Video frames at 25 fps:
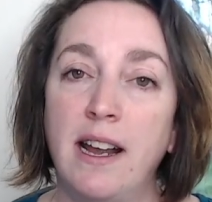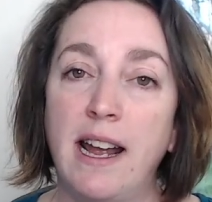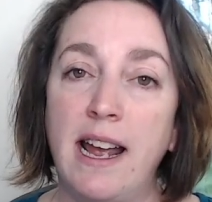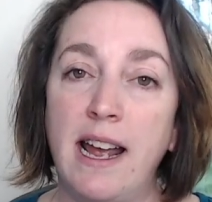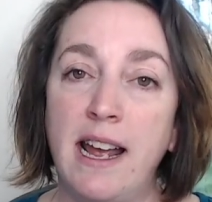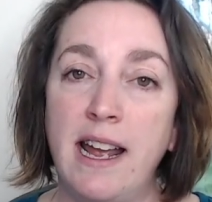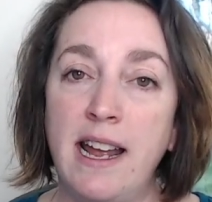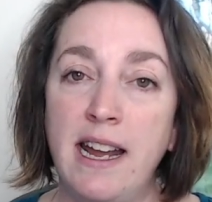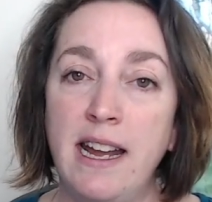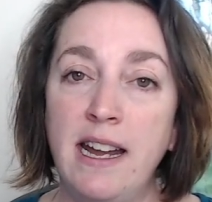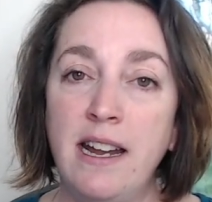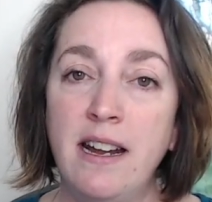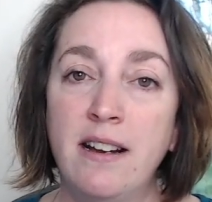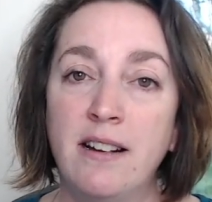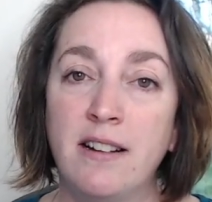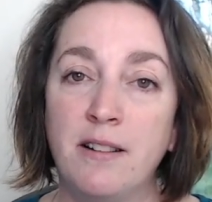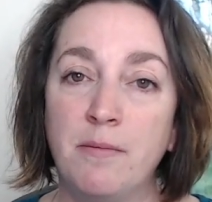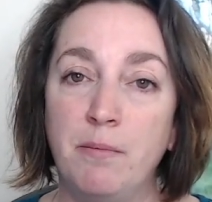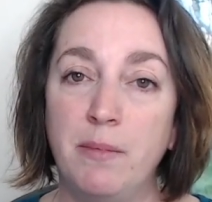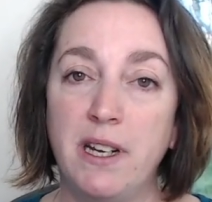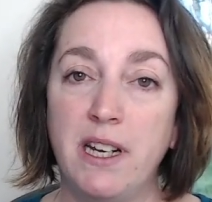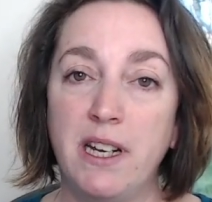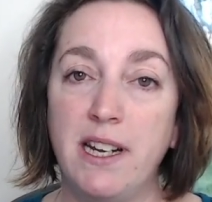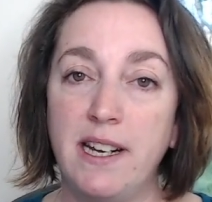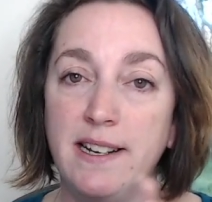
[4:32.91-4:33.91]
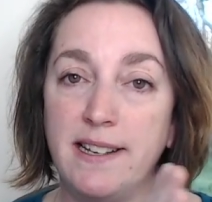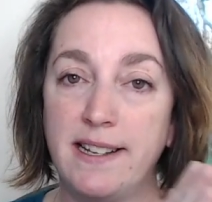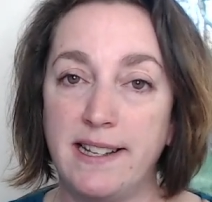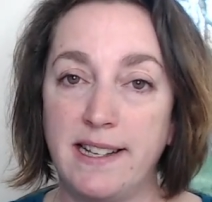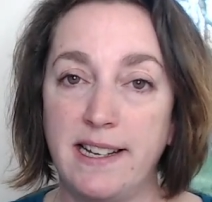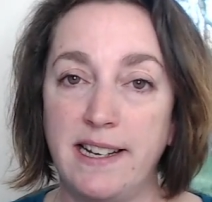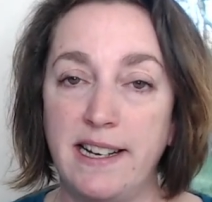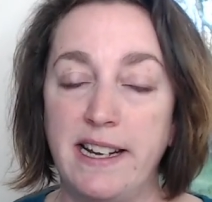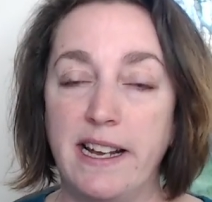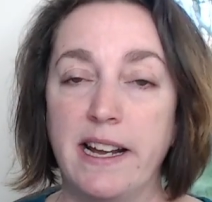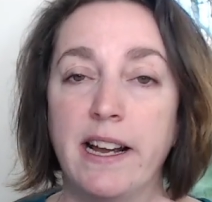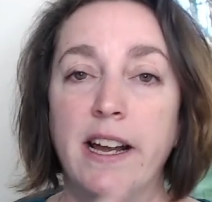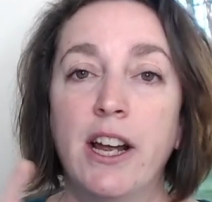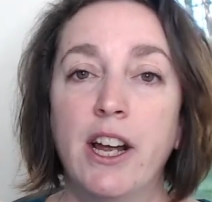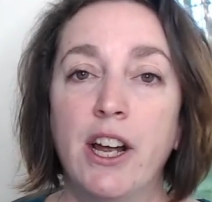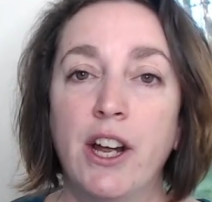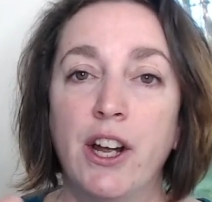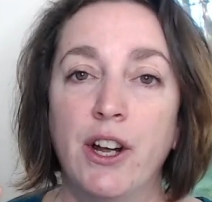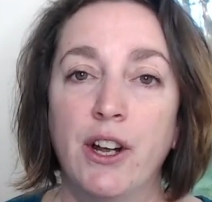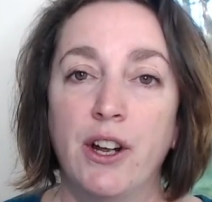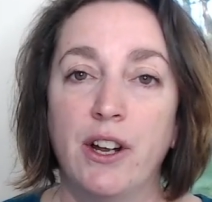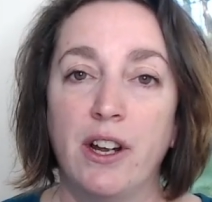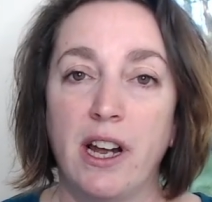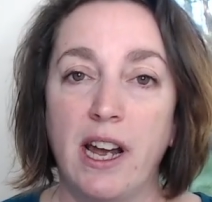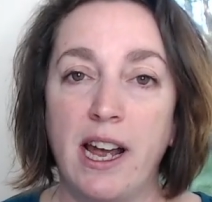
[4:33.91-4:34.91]
A, B, C.
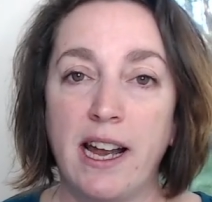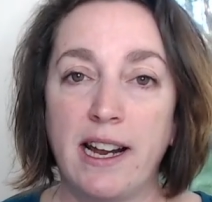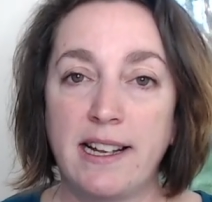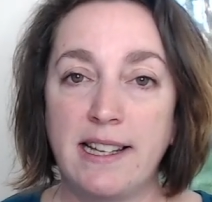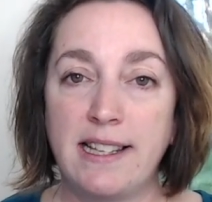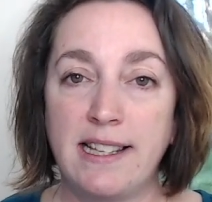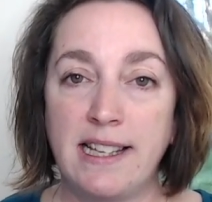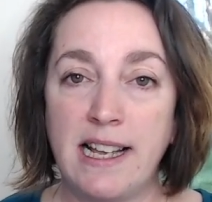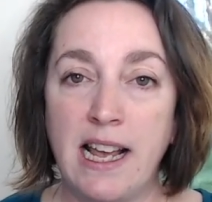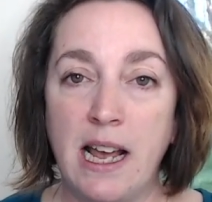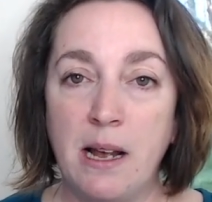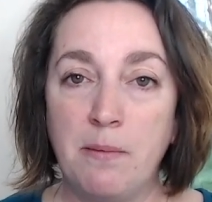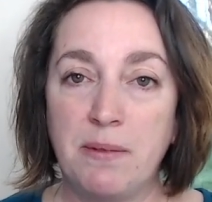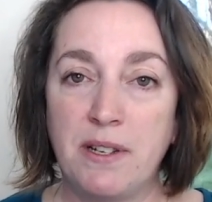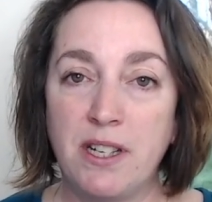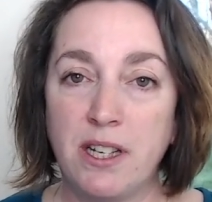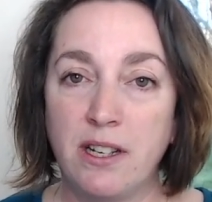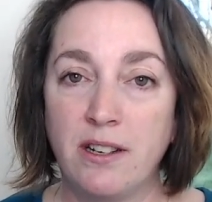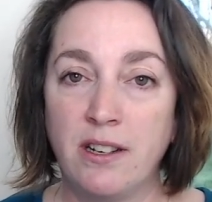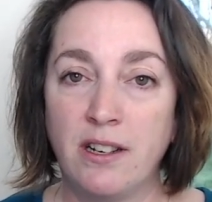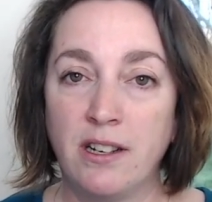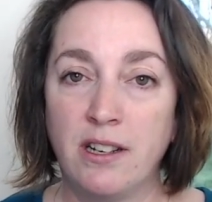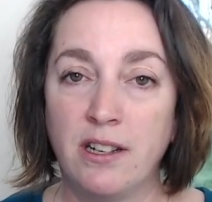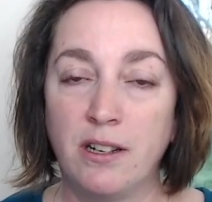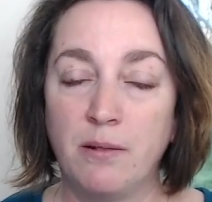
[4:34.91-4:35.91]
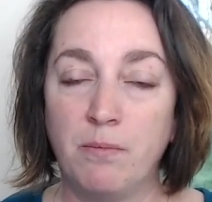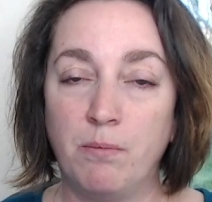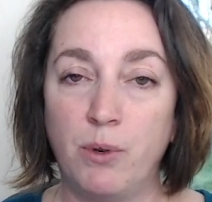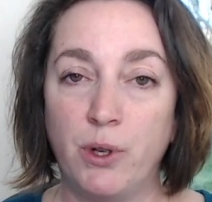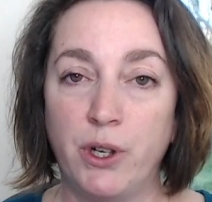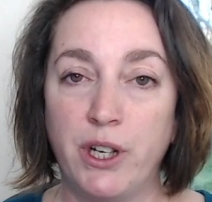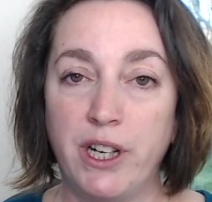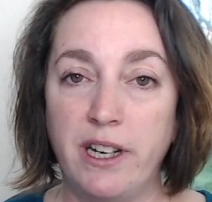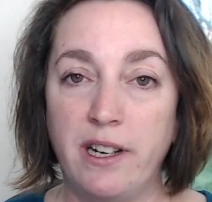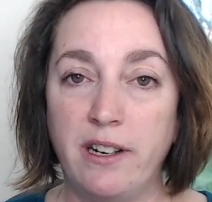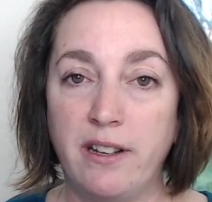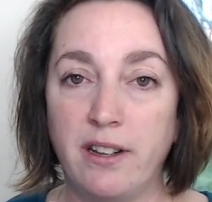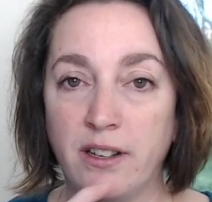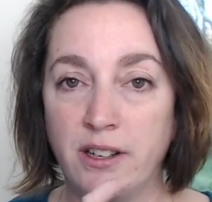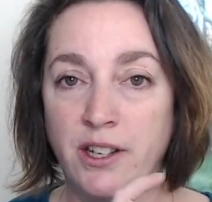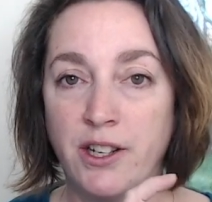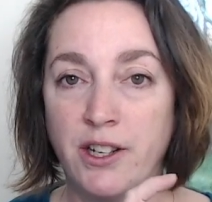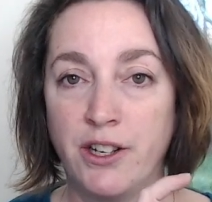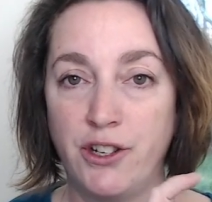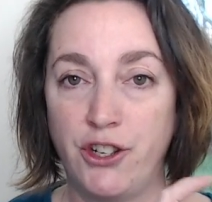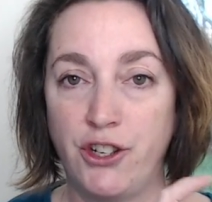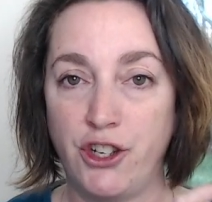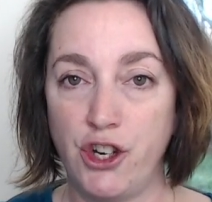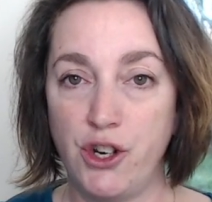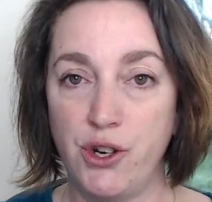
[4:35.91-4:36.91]
Accept, breathe,
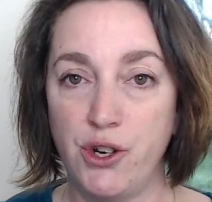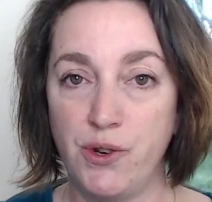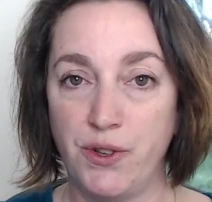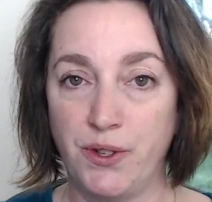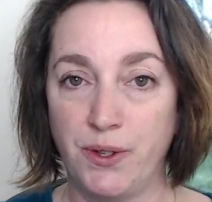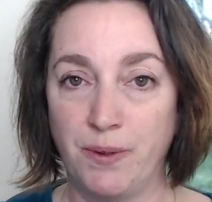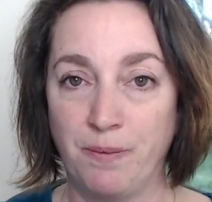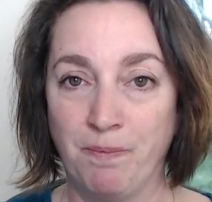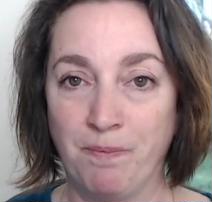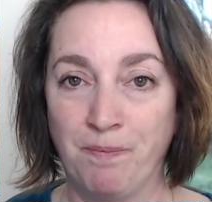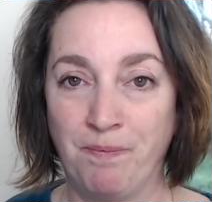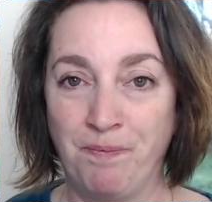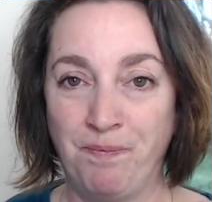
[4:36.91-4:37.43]
choose.